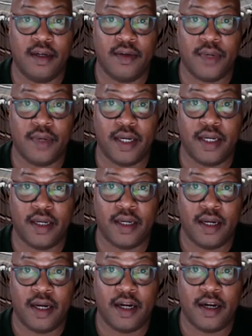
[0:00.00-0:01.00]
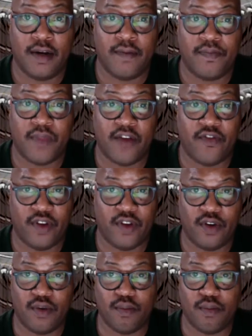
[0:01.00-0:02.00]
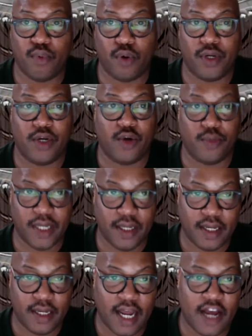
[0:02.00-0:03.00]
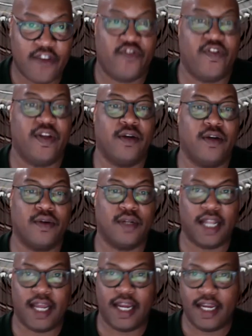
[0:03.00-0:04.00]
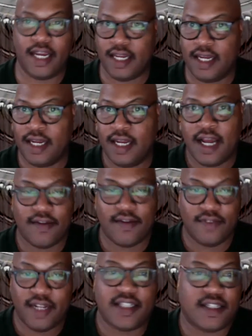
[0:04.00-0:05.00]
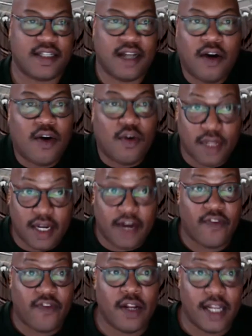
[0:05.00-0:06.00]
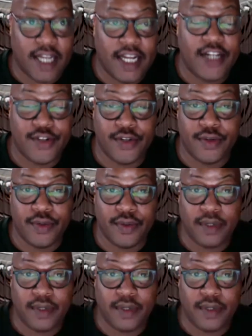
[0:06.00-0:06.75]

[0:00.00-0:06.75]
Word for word: right? Um, I feel broken open. I feel like I, that's a hole that I've fallen into.